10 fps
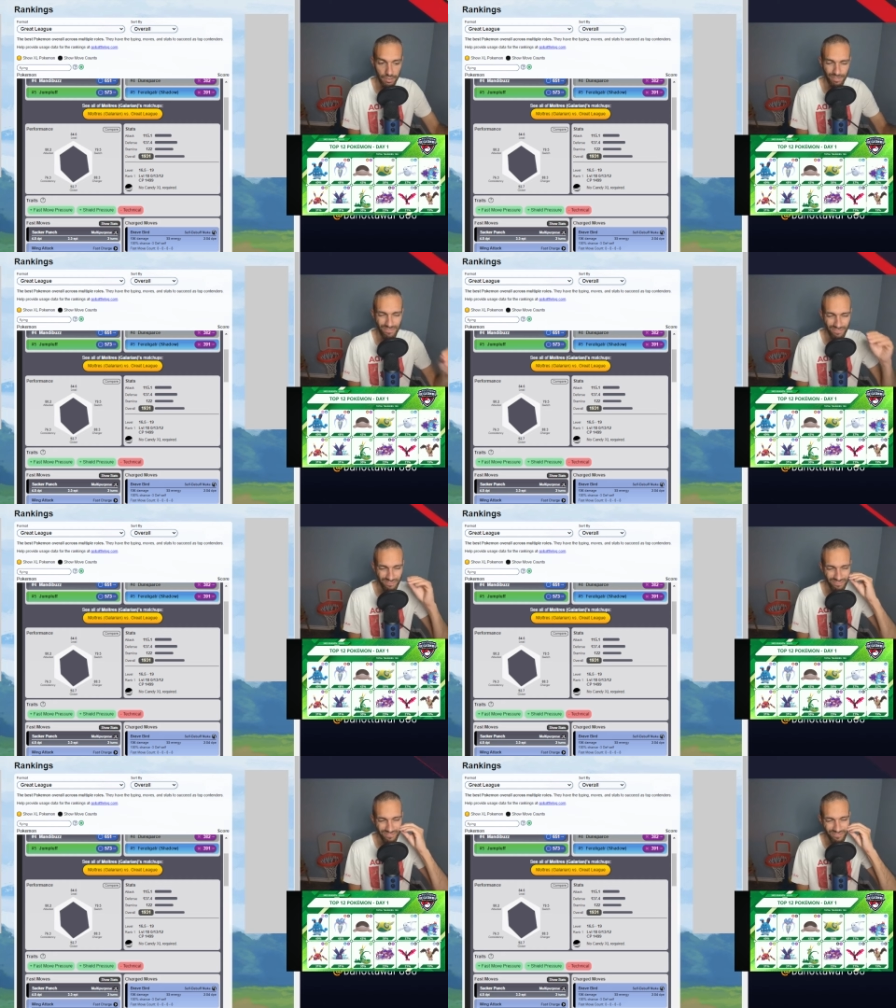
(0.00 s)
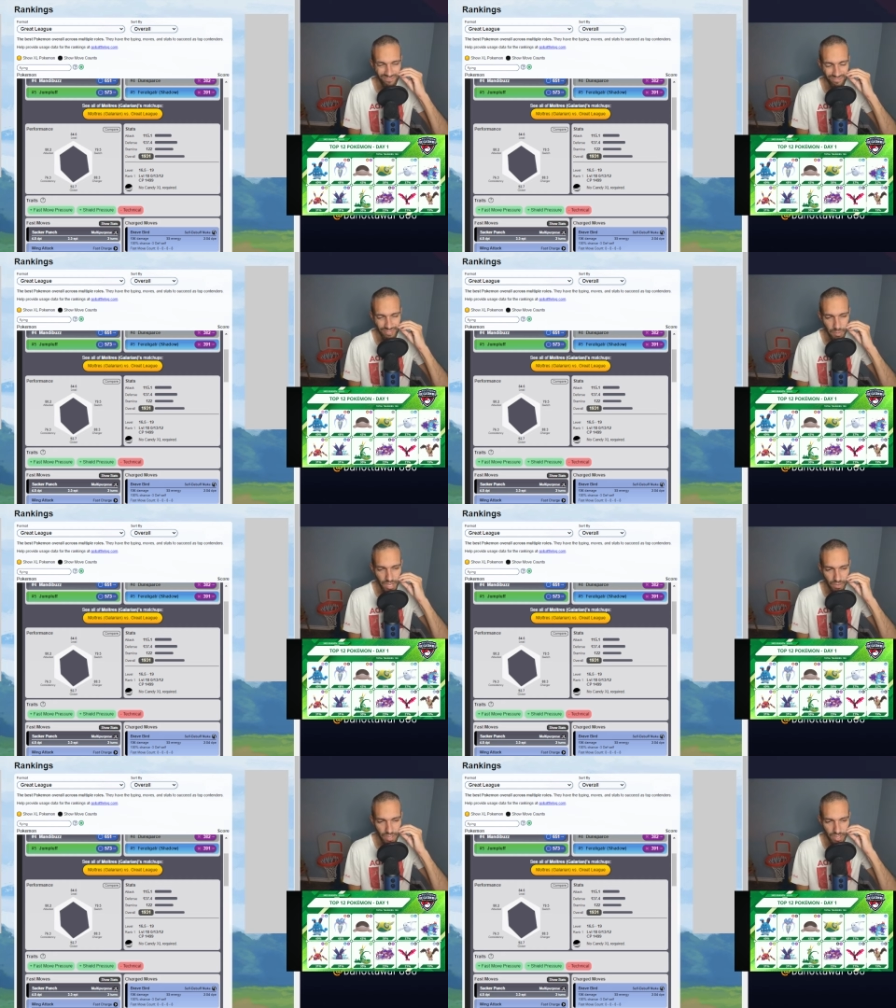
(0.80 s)
maybe not
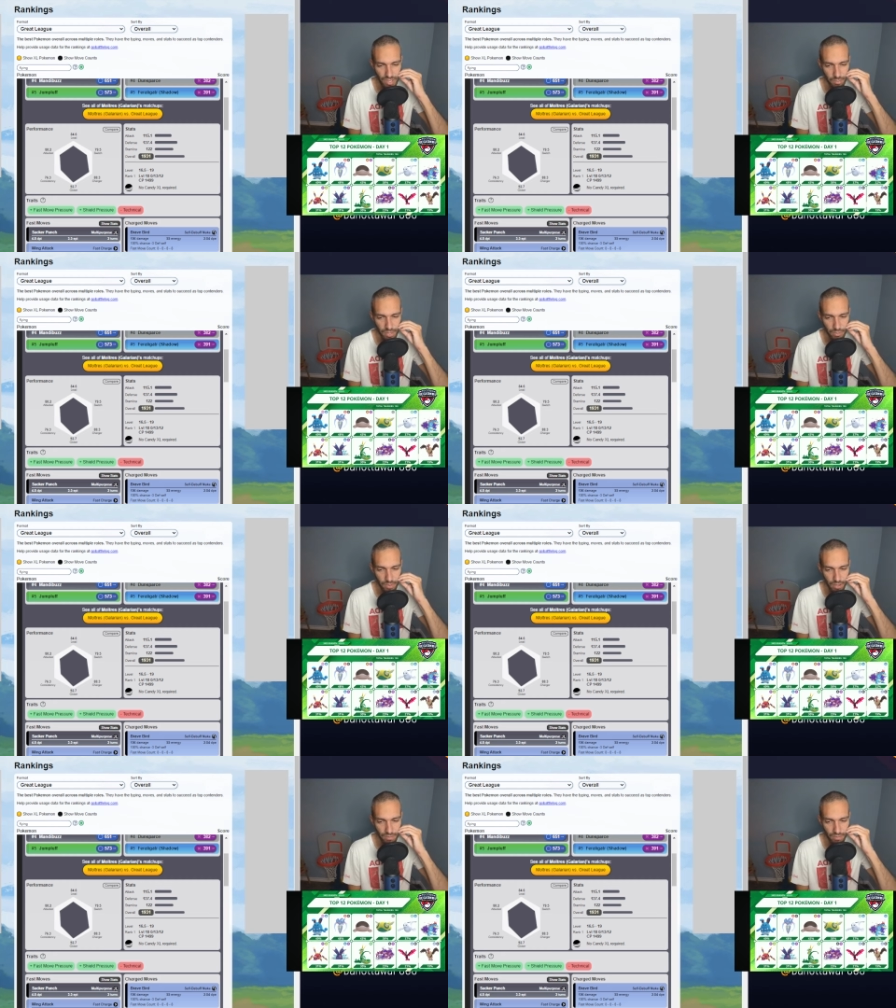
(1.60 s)
with the Sucker Punch buff.